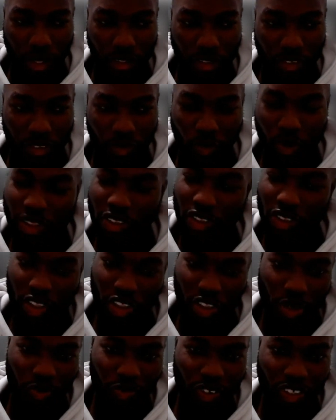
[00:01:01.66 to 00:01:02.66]
One
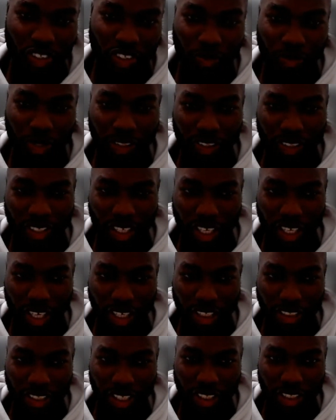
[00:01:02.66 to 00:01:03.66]
such compression method, like
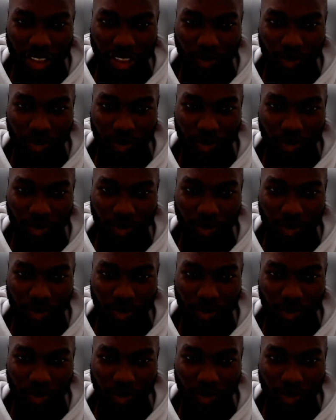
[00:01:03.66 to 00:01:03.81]
I said, is